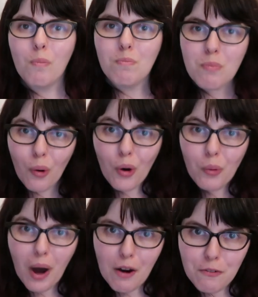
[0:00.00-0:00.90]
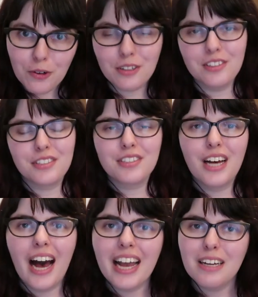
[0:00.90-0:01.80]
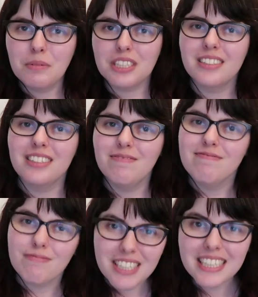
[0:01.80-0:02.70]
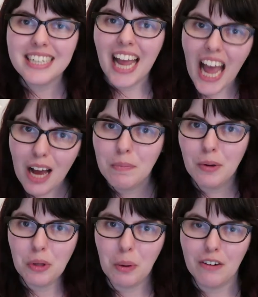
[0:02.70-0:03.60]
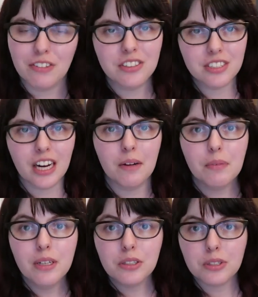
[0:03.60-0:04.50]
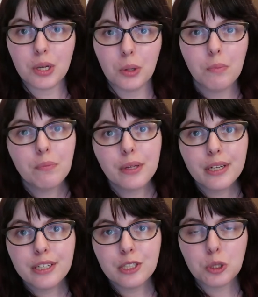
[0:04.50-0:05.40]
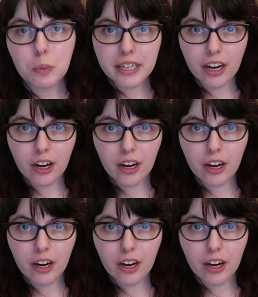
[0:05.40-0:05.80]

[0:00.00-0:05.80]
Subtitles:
more waffles. I am just really happy with waffles today. So Sweet